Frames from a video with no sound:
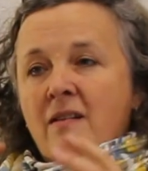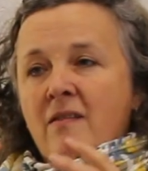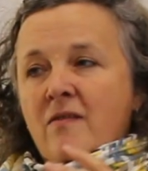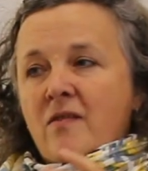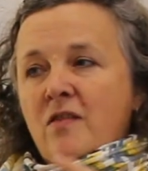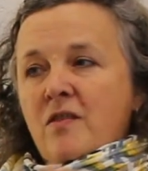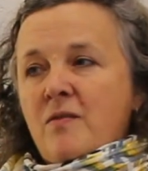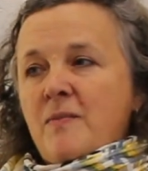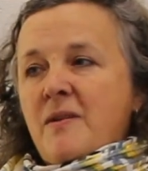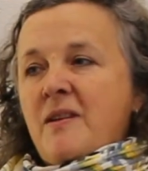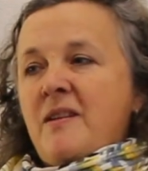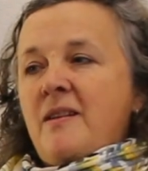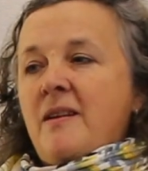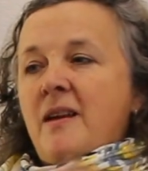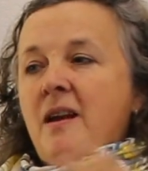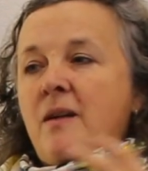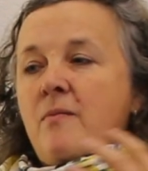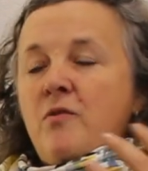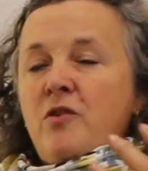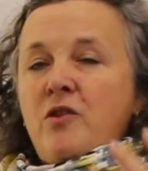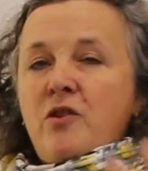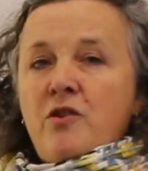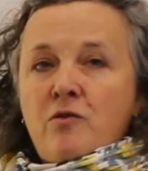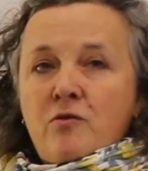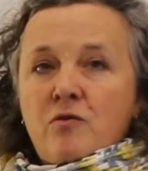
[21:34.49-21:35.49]
Fundamentally, I'm
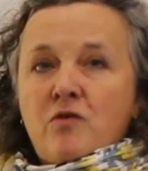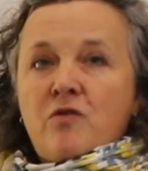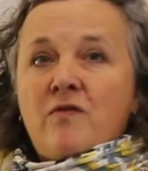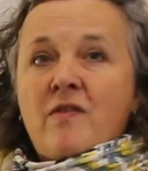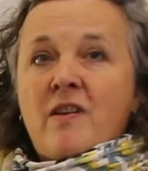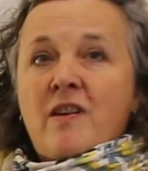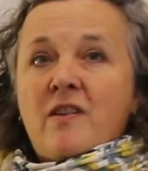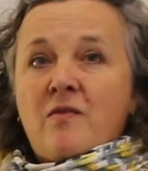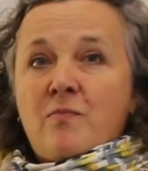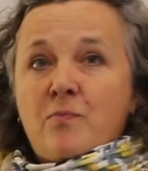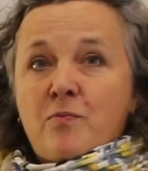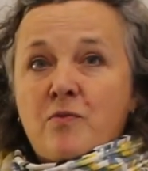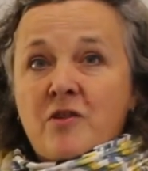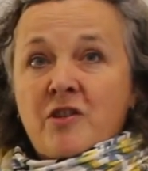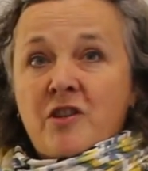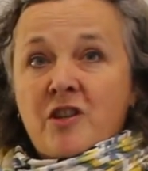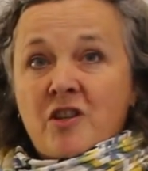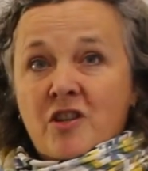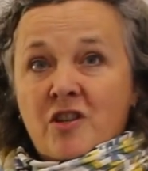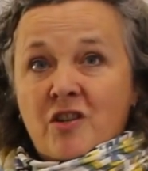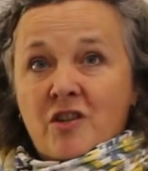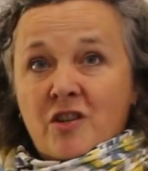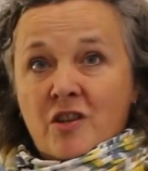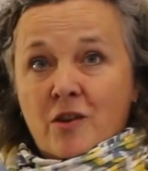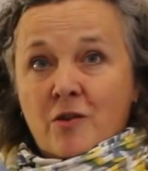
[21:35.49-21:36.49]
a huge fan of
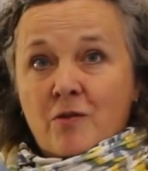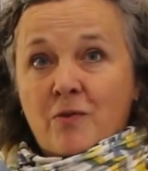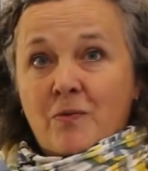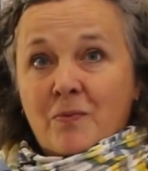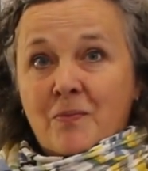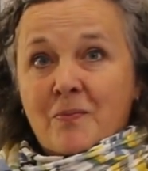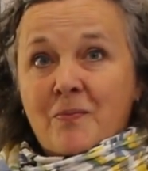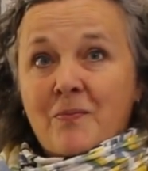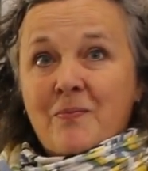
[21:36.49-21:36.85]
British stone.